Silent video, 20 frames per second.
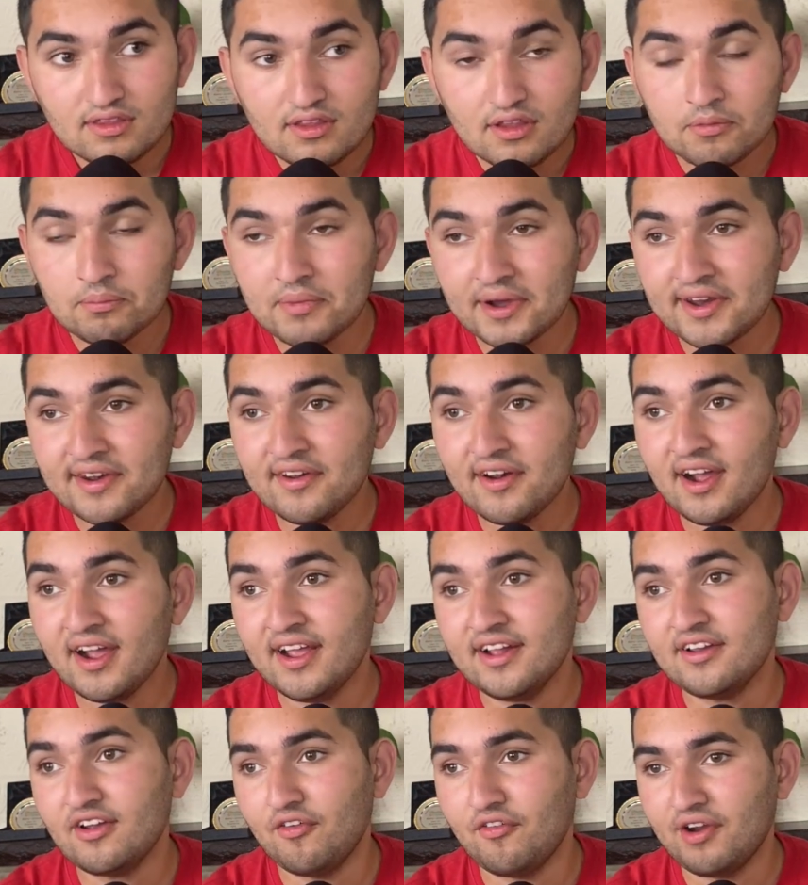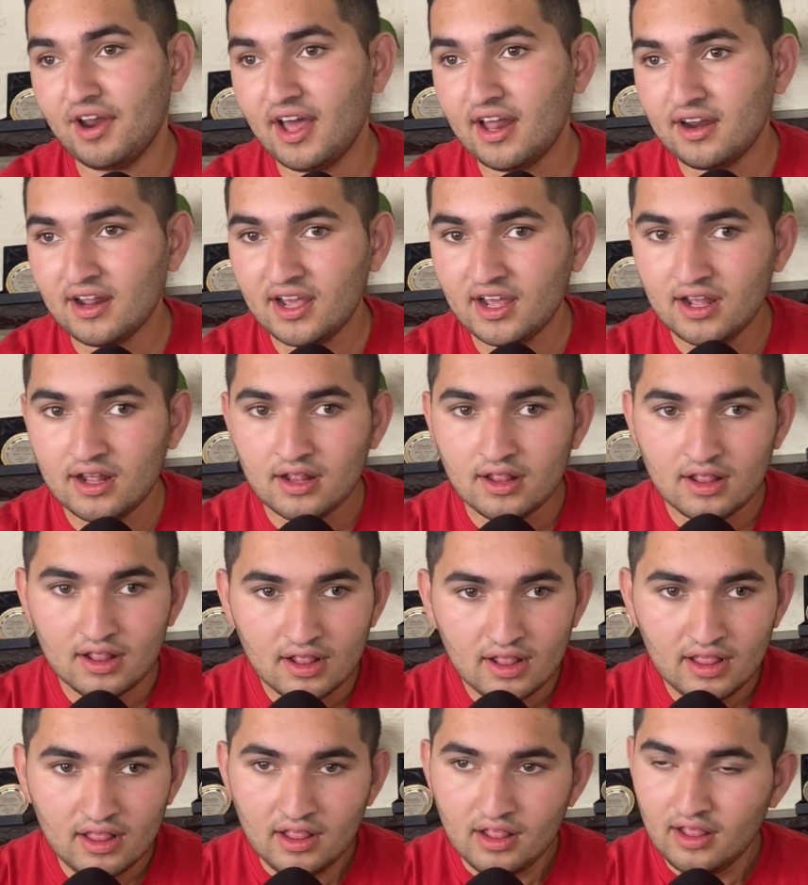Man United, Onana.
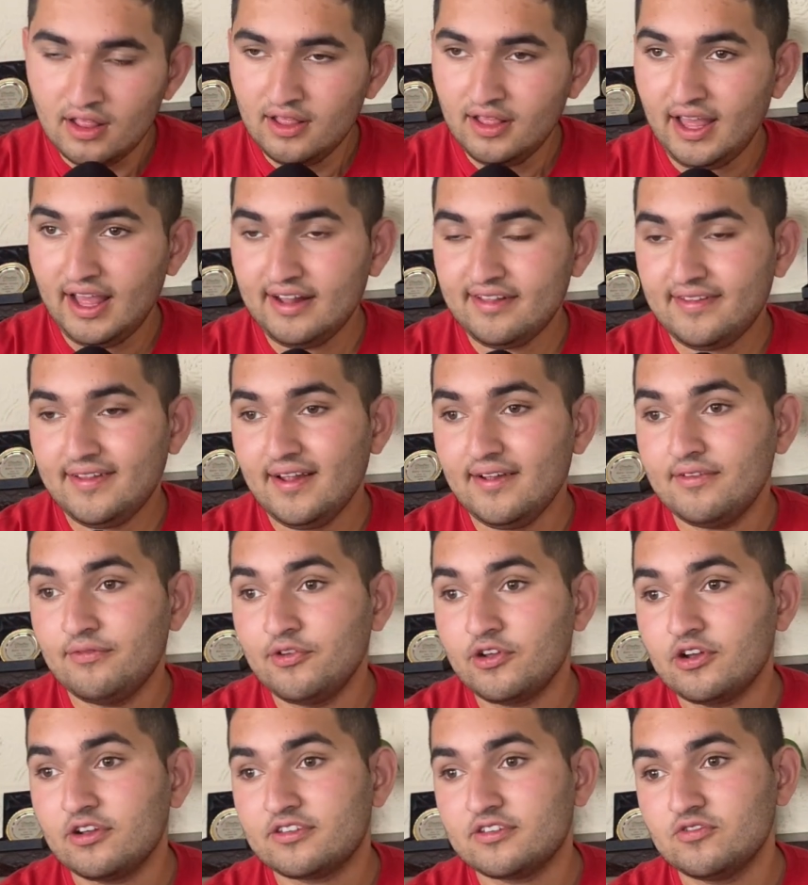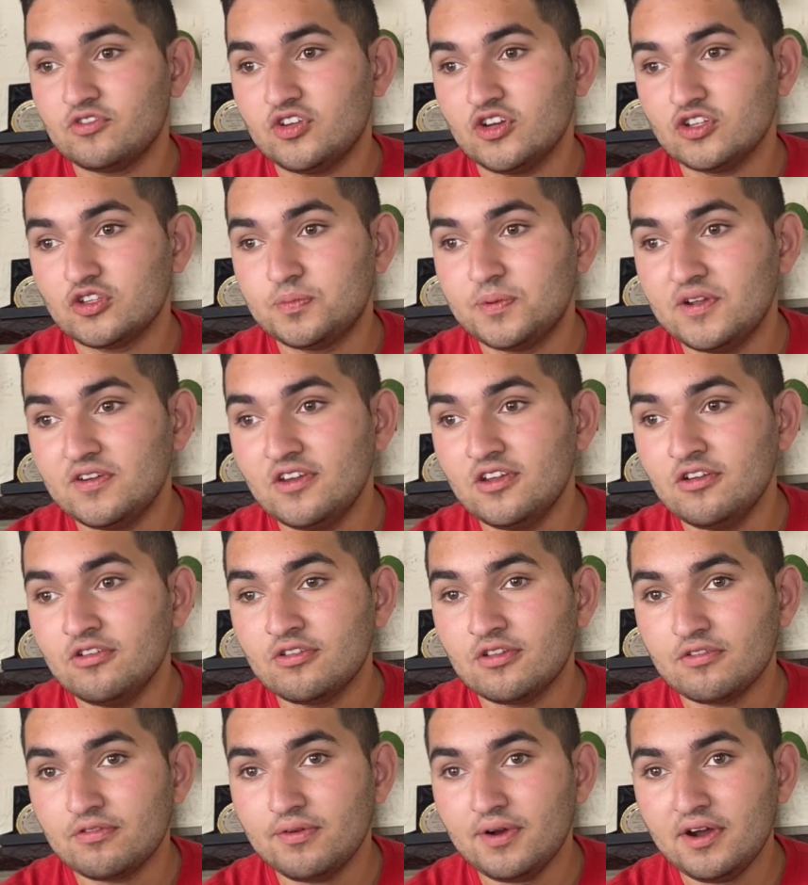And then we got some Chelsea bit of news
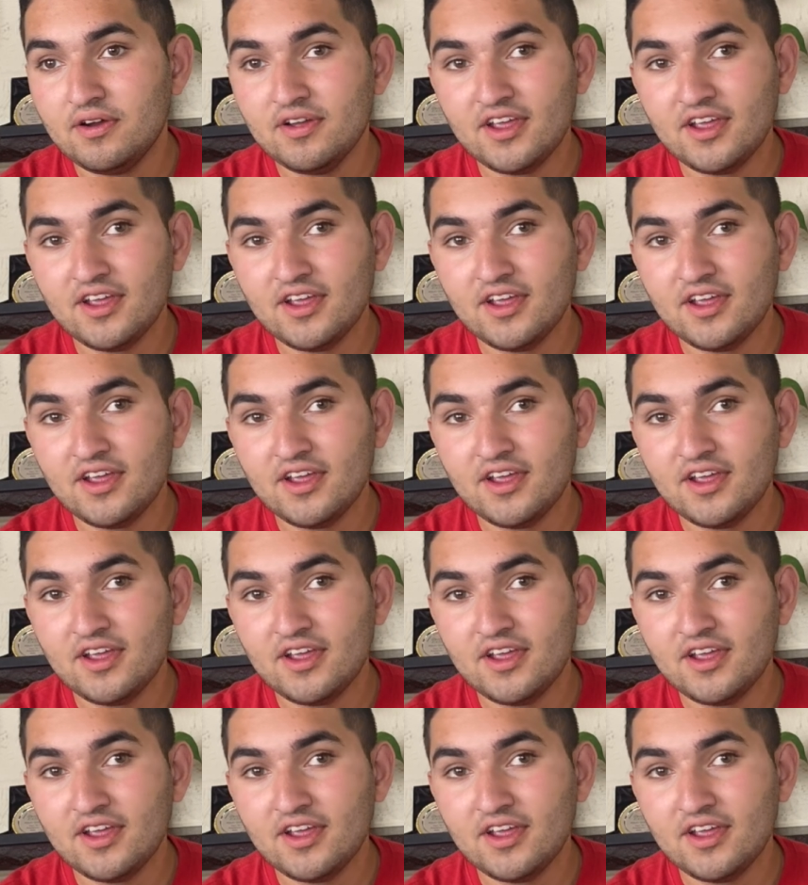as well.